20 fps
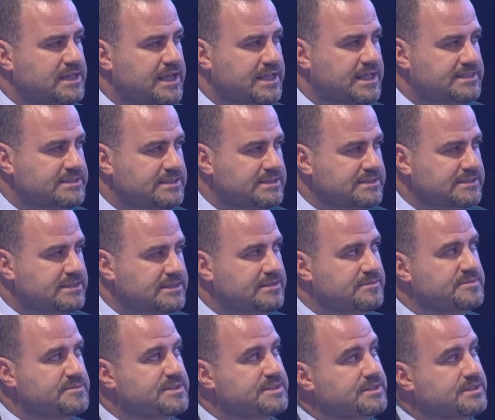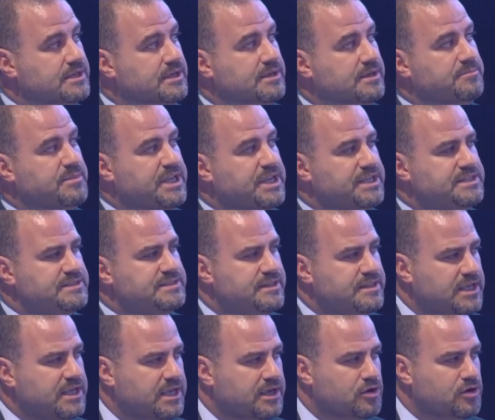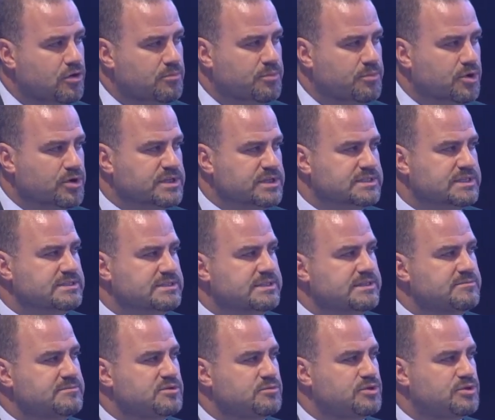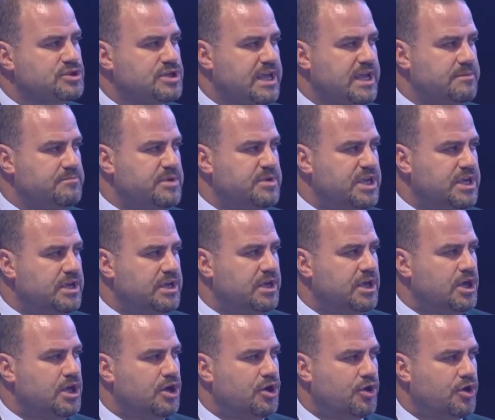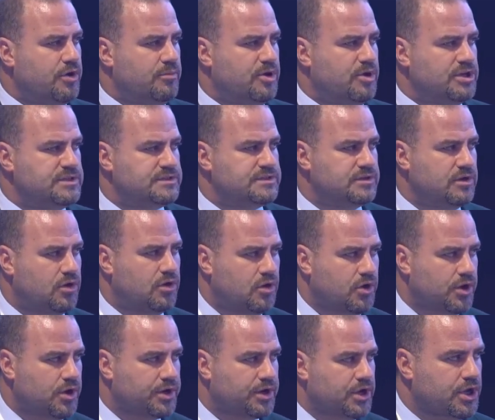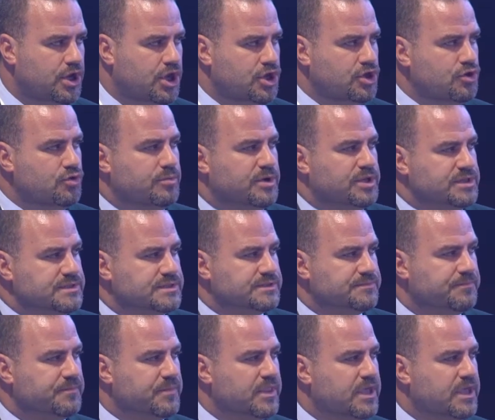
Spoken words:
and systems means the component systems, which can be robots or humans.